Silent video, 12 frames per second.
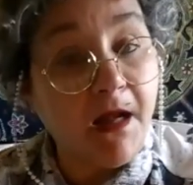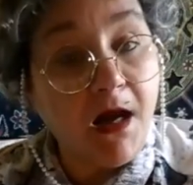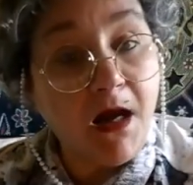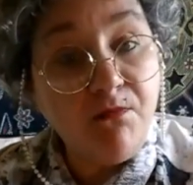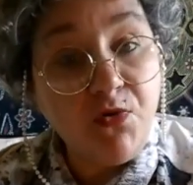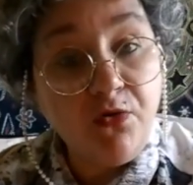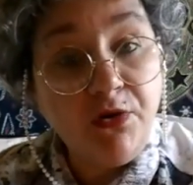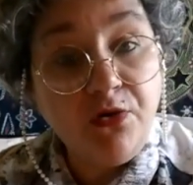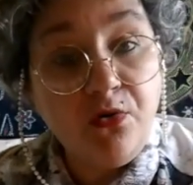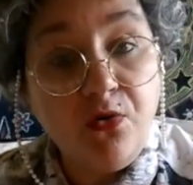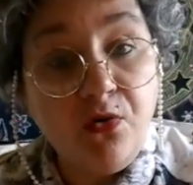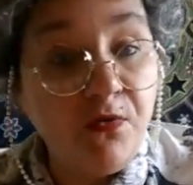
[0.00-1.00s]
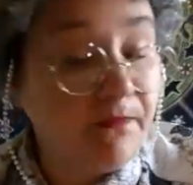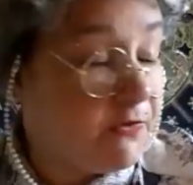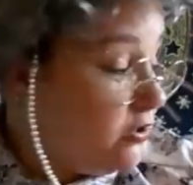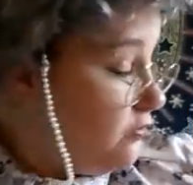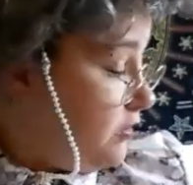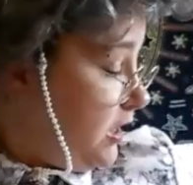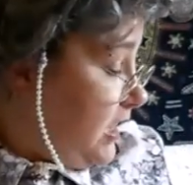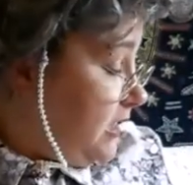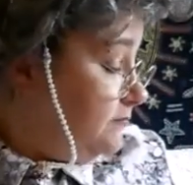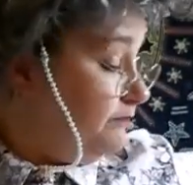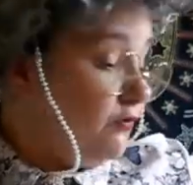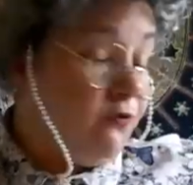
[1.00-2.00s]
I'm going to go home now,
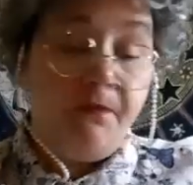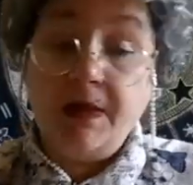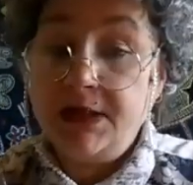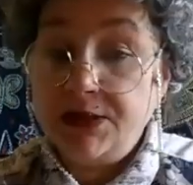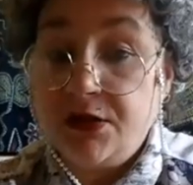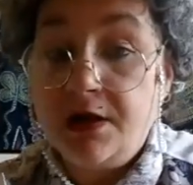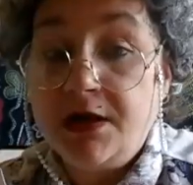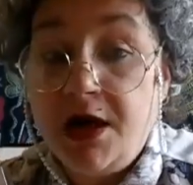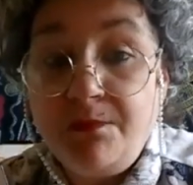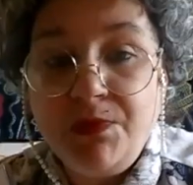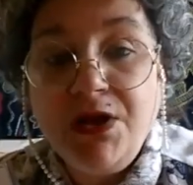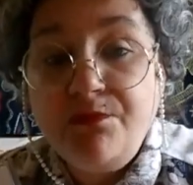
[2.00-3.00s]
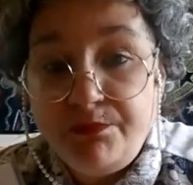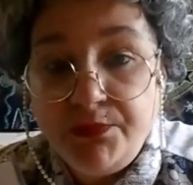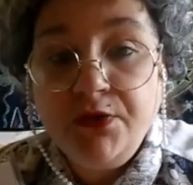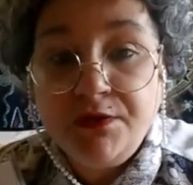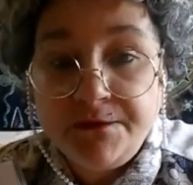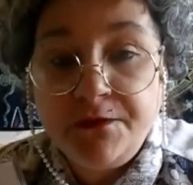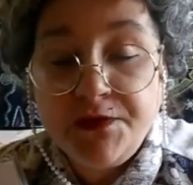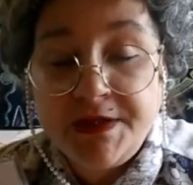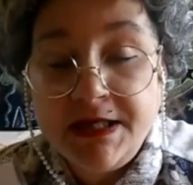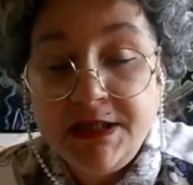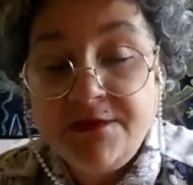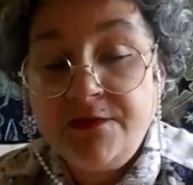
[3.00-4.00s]
and Blueberry's got a couple of beautiful
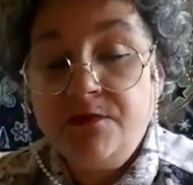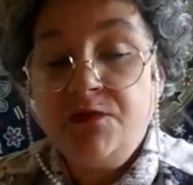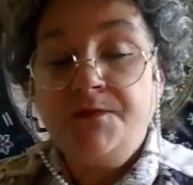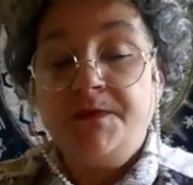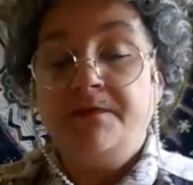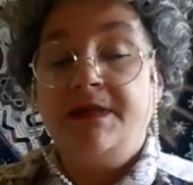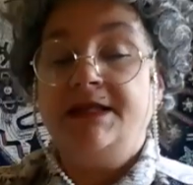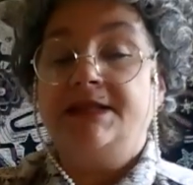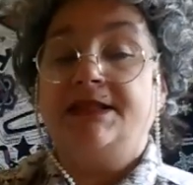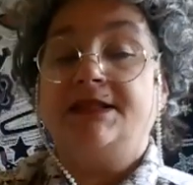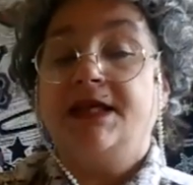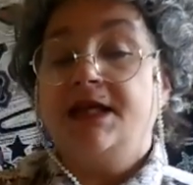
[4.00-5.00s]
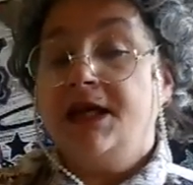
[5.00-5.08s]
things from Open Minded,